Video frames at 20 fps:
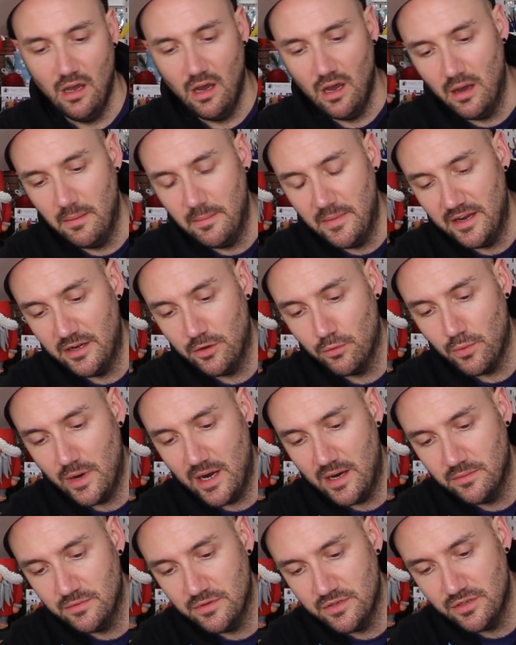And
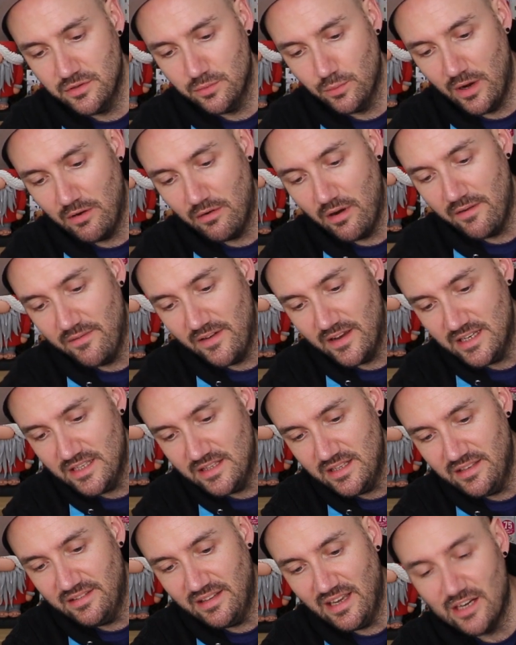around where I've
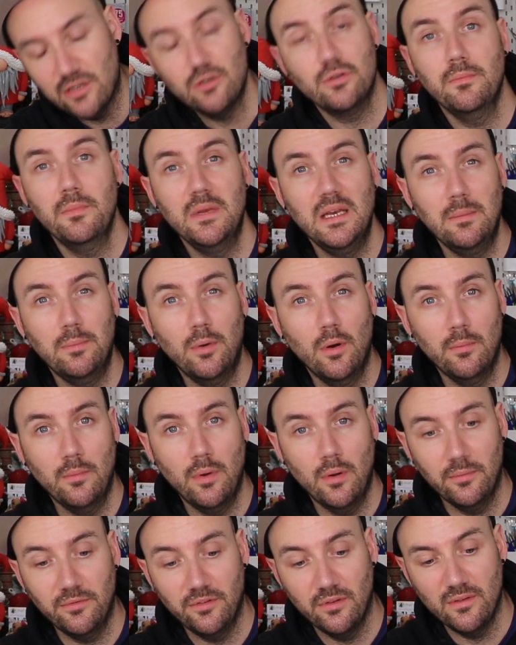added these extra mini
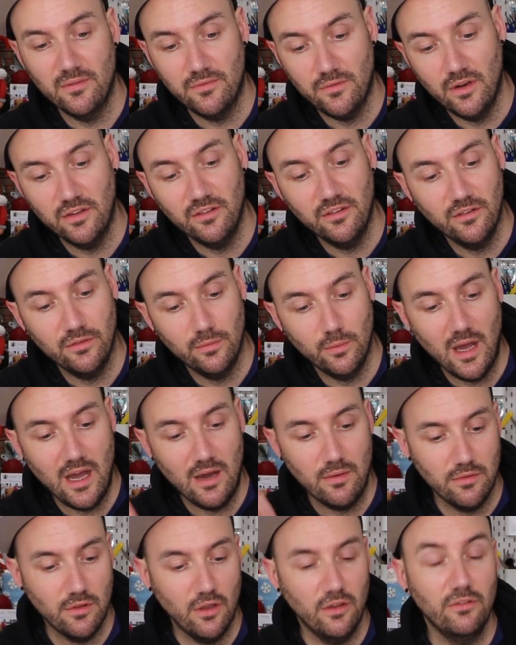pom-poms on the front as
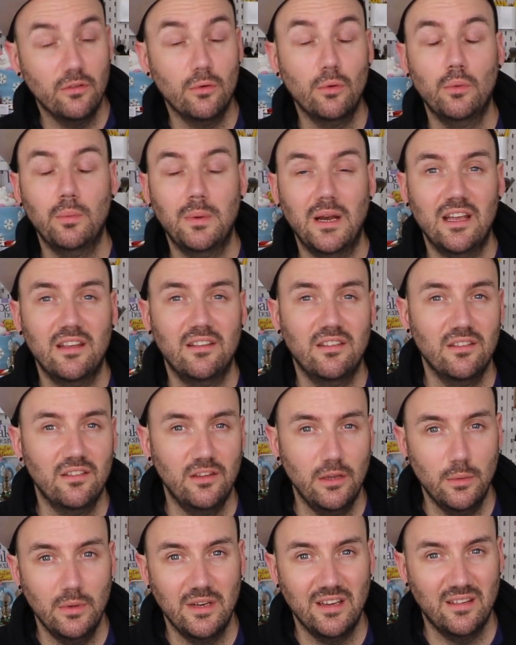well. Those are all places
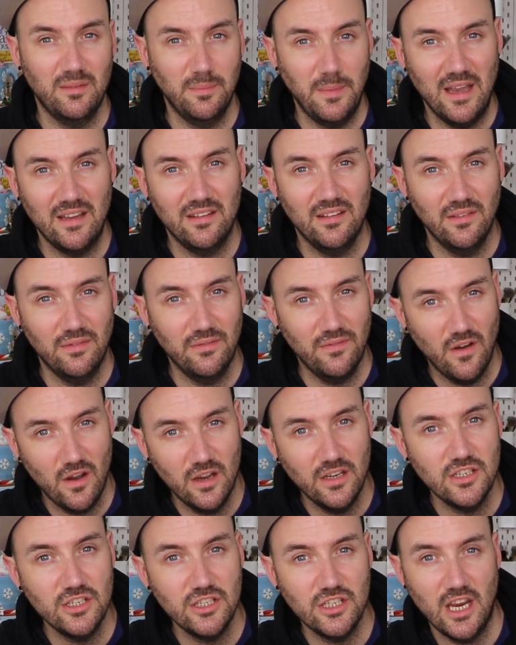that you would expect to
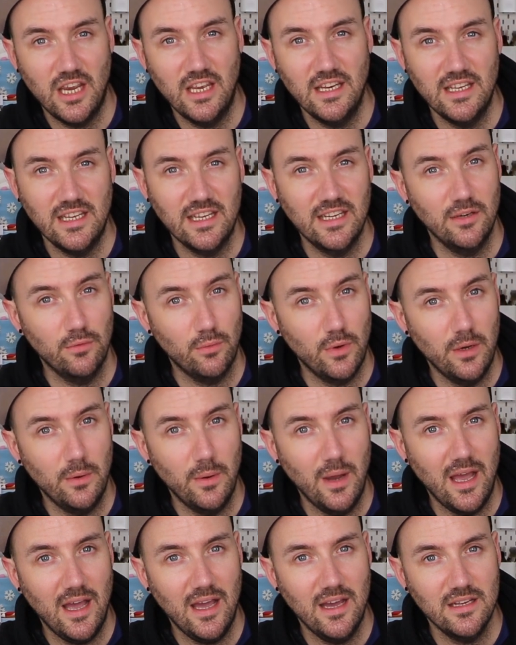find shading in a real
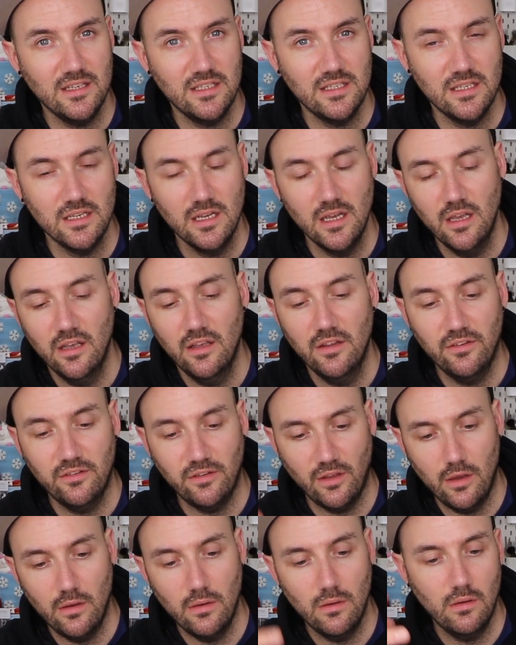hat,
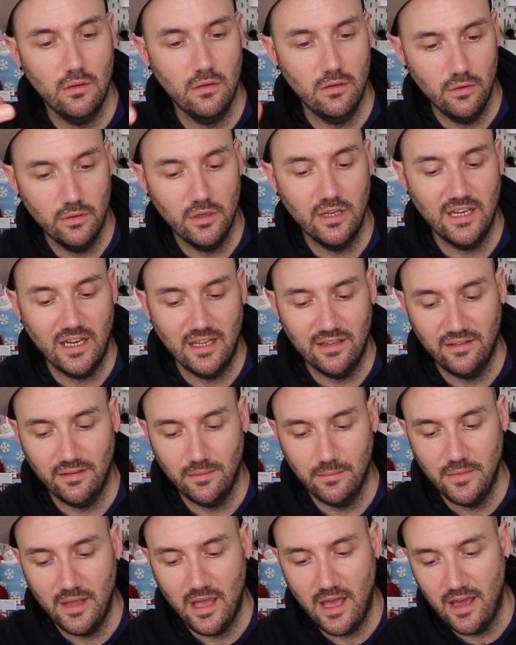so you could add
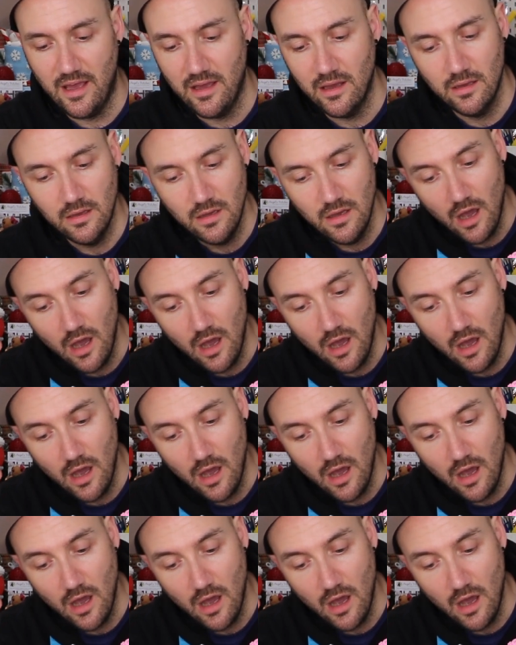some there.